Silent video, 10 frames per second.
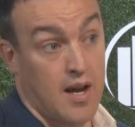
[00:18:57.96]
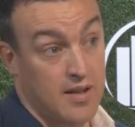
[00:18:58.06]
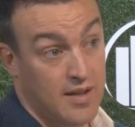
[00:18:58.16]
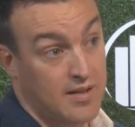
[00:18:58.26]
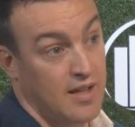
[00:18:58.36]
And
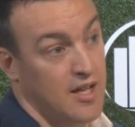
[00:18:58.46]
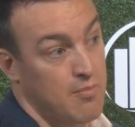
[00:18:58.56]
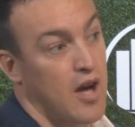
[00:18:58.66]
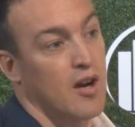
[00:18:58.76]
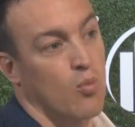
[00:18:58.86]
I think in
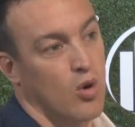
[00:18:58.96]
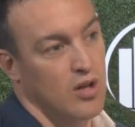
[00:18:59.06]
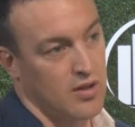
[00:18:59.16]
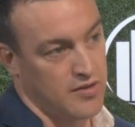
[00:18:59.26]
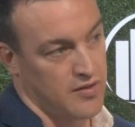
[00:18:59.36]
the modern
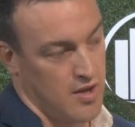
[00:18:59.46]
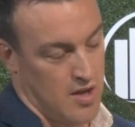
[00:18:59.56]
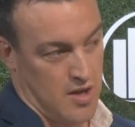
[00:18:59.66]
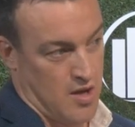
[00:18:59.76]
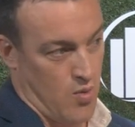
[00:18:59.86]
world,
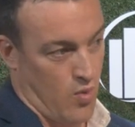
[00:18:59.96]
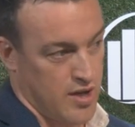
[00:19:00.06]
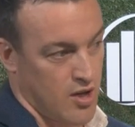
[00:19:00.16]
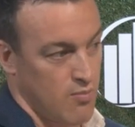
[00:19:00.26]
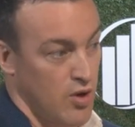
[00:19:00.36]

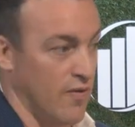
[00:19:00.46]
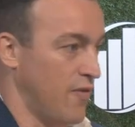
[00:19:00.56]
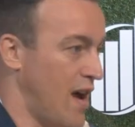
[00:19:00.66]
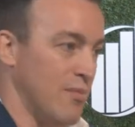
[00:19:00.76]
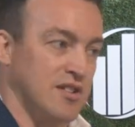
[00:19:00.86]
when you're moving
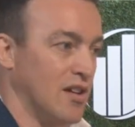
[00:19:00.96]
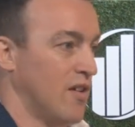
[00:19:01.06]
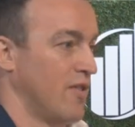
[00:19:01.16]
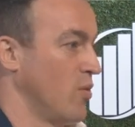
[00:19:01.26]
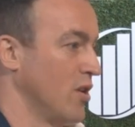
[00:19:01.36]
families
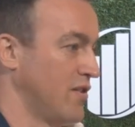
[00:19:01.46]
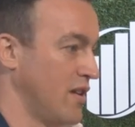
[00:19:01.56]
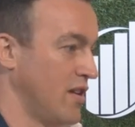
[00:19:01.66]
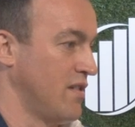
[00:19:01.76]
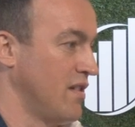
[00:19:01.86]
all over the world
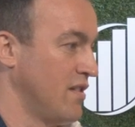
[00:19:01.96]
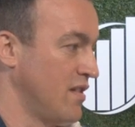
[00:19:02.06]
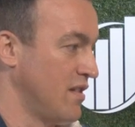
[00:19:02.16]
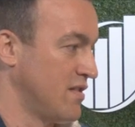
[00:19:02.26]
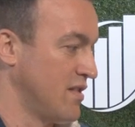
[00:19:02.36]
to,
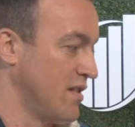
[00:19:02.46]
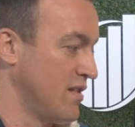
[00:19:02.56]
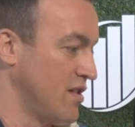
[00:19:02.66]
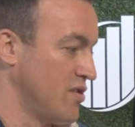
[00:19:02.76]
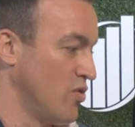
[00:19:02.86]
to,
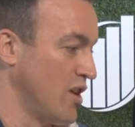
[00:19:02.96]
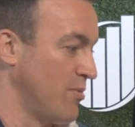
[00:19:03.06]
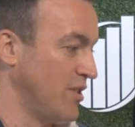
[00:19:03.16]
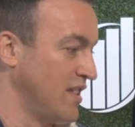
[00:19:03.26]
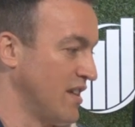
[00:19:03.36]
to, to join
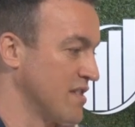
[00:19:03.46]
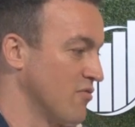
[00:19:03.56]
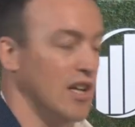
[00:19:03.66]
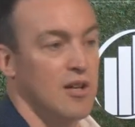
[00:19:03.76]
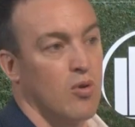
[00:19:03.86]
APC. That's
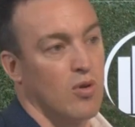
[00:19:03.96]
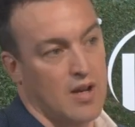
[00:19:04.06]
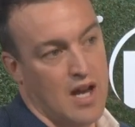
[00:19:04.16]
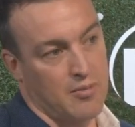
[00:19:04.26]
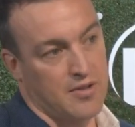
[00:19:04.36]
a really
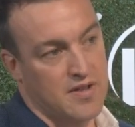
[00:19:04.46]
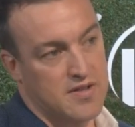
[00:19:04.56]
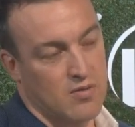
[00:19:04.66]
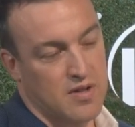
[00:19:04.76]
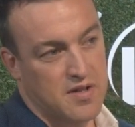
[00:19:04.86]
important element of the
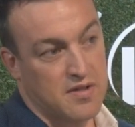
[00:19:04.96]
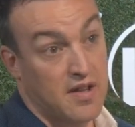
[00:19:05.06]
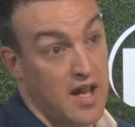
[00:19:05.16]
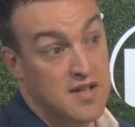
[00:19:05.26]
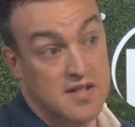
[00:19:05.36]
story. So
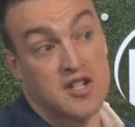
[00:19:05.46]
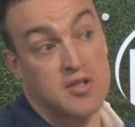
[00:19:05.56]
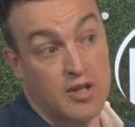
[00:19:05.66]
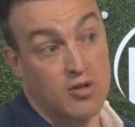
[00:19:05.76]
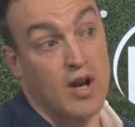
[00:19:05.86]
today it's
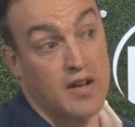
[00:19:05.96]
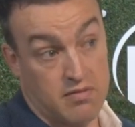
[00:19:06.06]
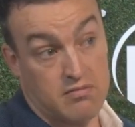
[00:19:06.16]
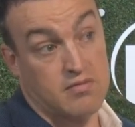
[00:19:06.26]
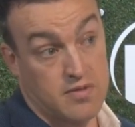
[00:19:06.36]
actually been
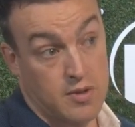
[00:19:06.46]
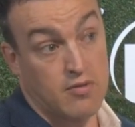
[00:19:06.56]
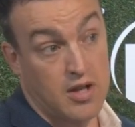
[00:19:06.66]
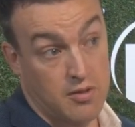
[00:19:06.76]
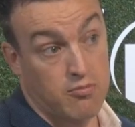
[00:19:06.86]
great. It's
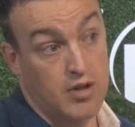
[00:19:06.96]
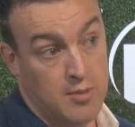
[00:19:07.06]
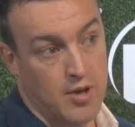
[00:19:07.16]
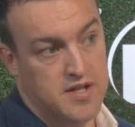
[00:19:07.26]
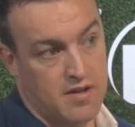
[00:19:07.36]
been really,
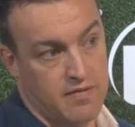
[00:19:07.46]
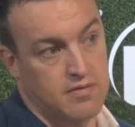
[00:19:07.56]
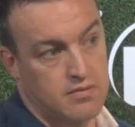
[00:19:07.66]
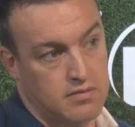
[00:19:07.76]
really positive.